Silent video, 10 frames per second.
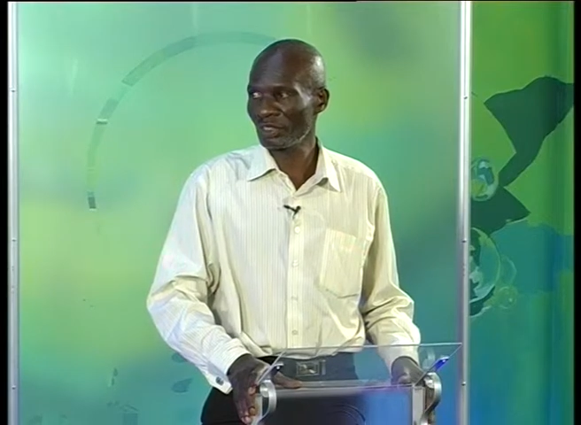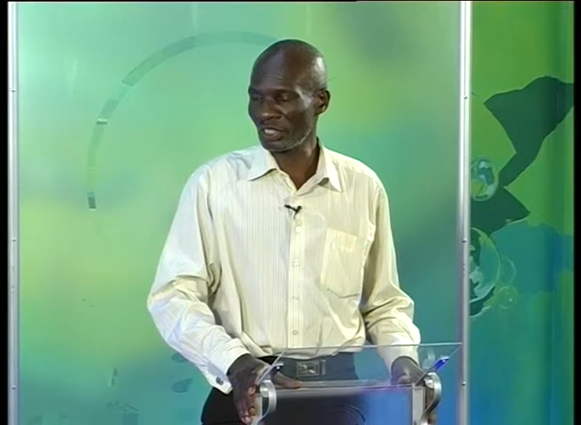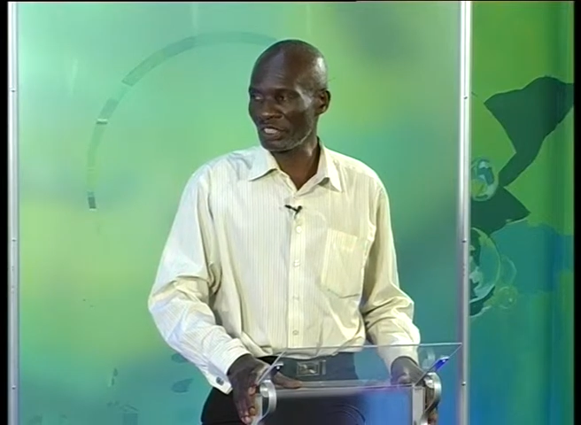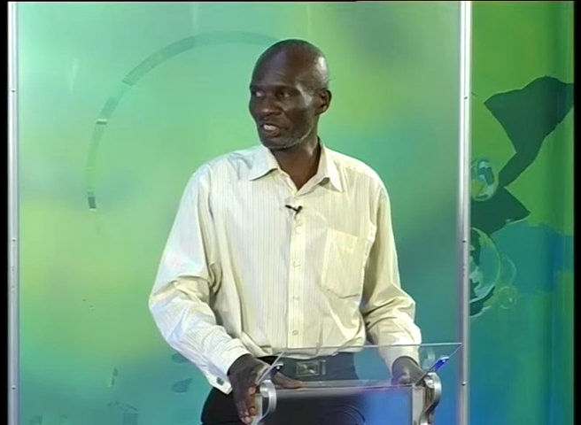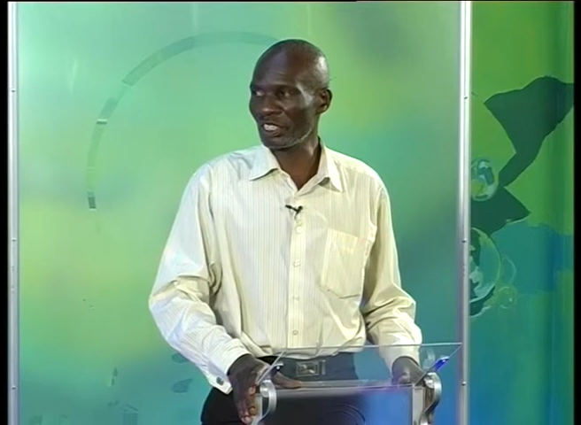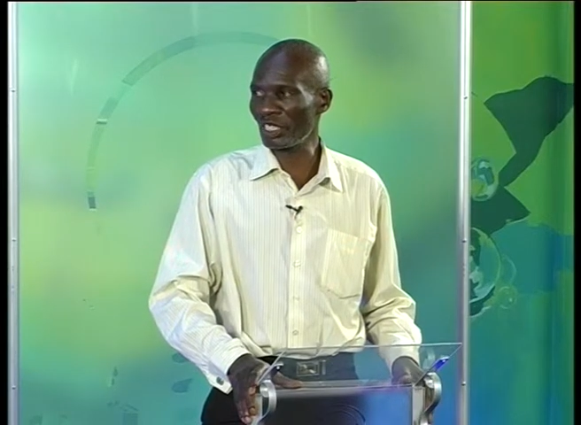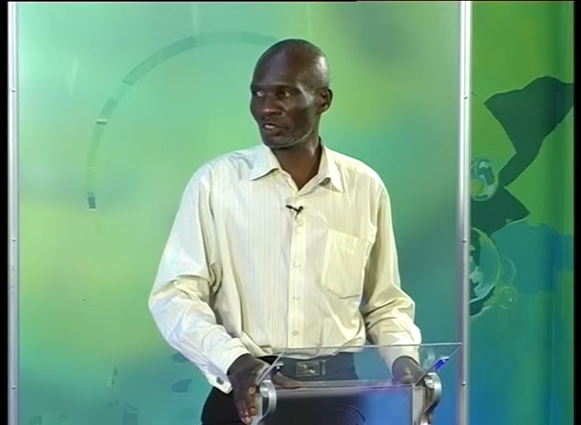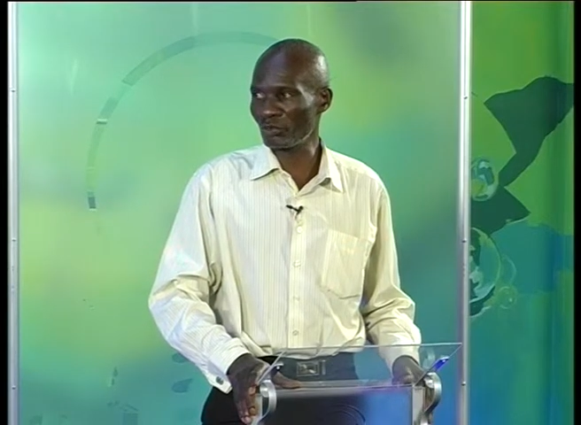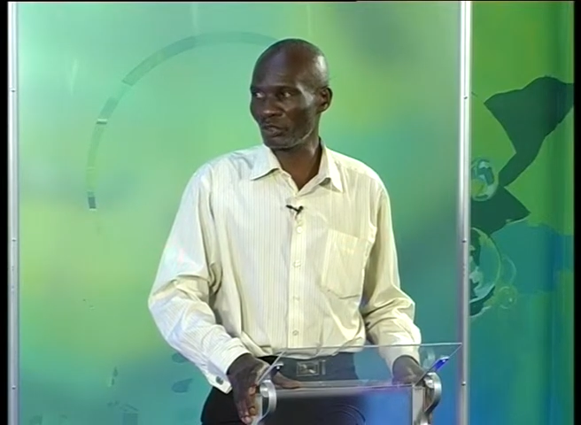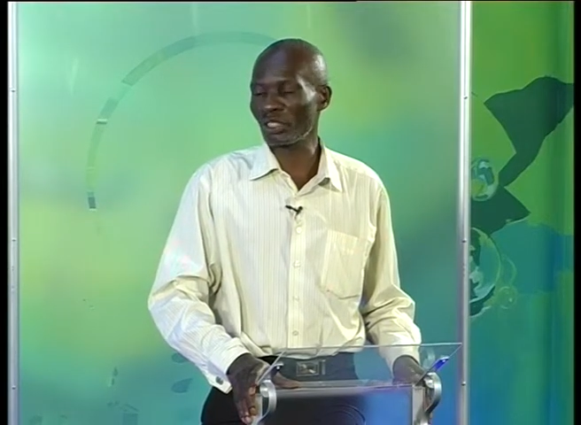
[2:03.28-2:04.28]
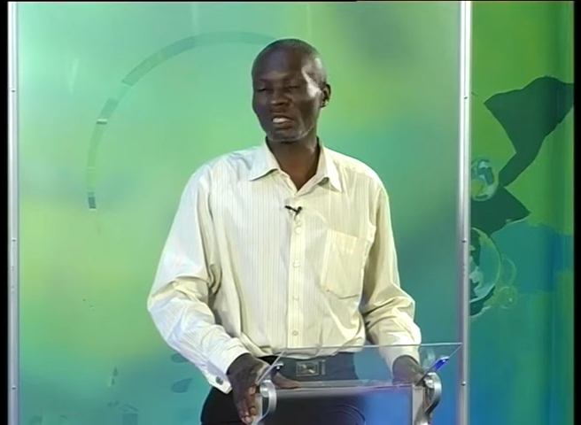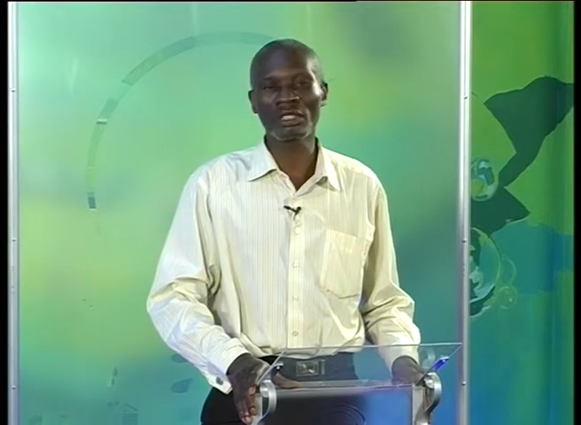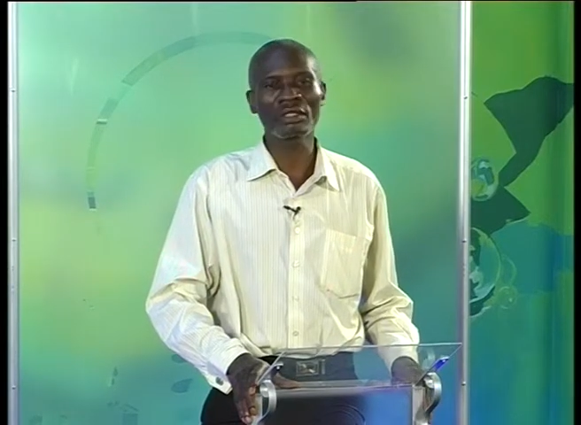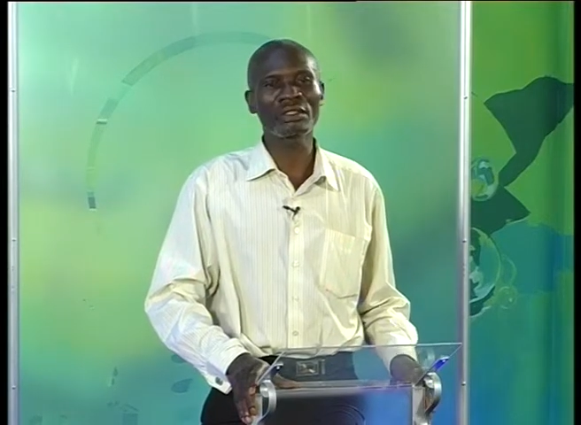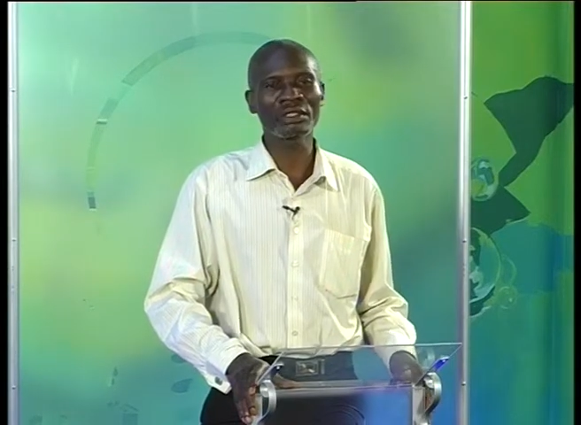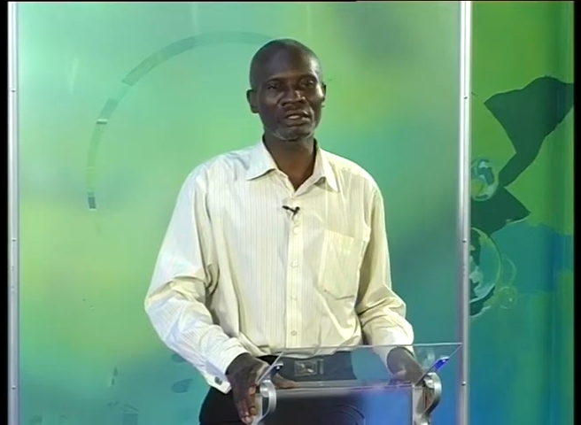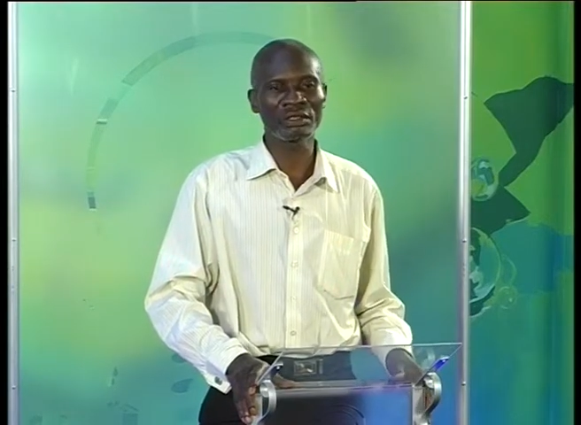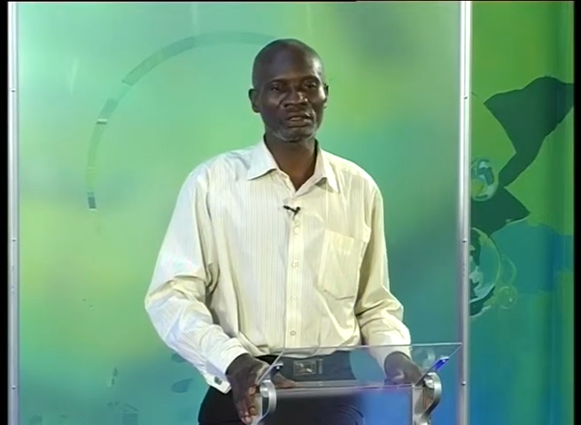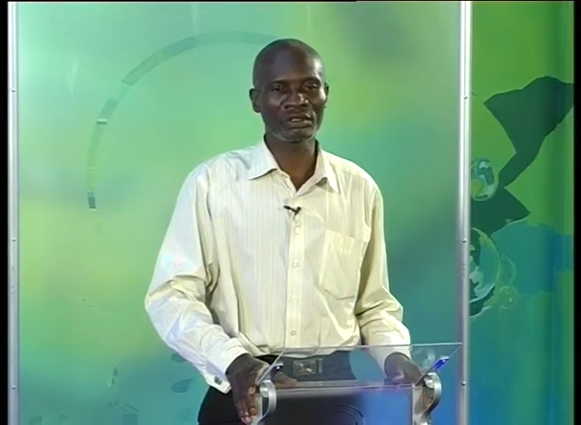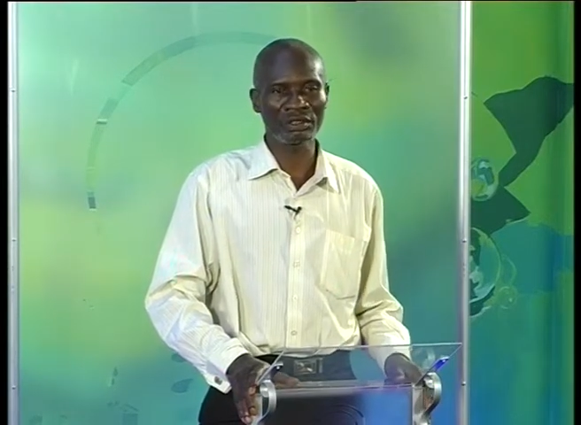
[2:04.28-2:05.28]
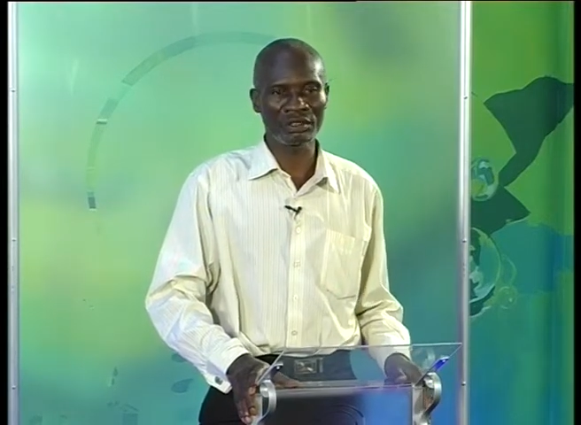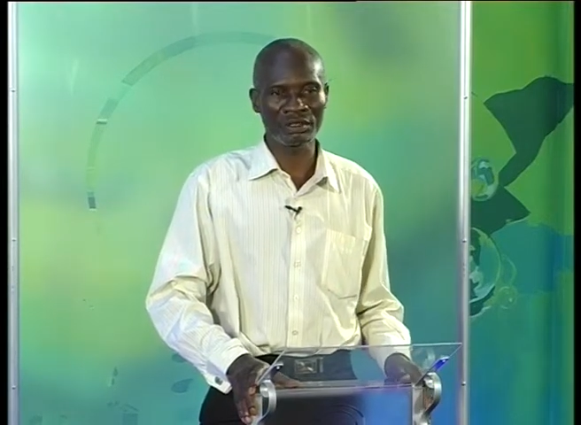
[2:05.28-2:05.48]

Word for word: 10 jerrycans of water. 10 jerrycans of water.